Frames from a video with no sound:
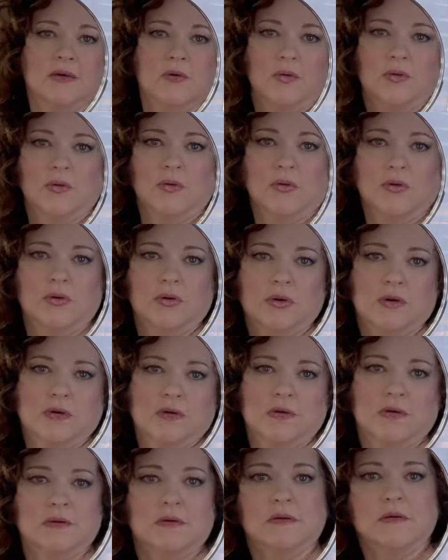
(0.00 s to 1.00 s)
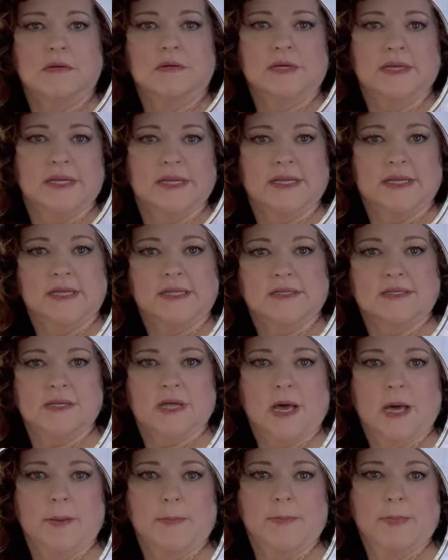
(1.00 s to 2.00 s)
whew, it is
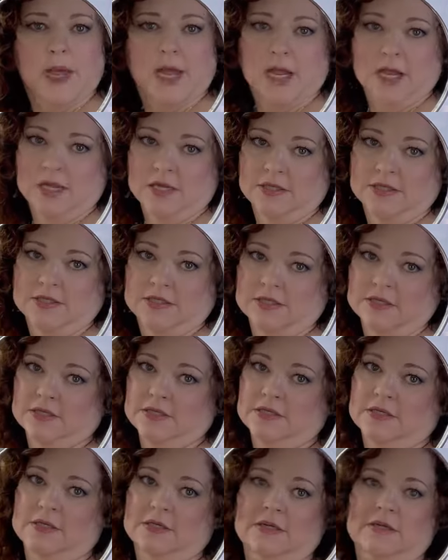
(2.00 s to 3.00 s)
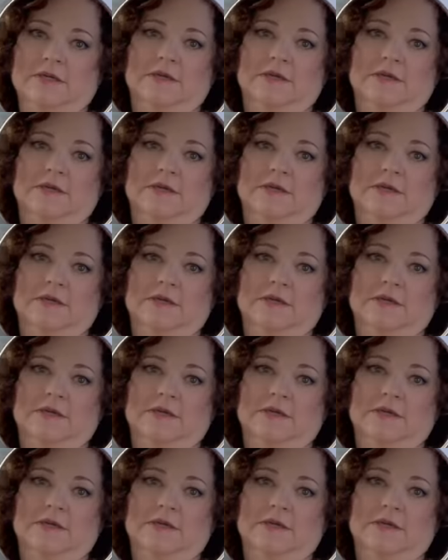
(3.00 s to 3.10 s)
amazing.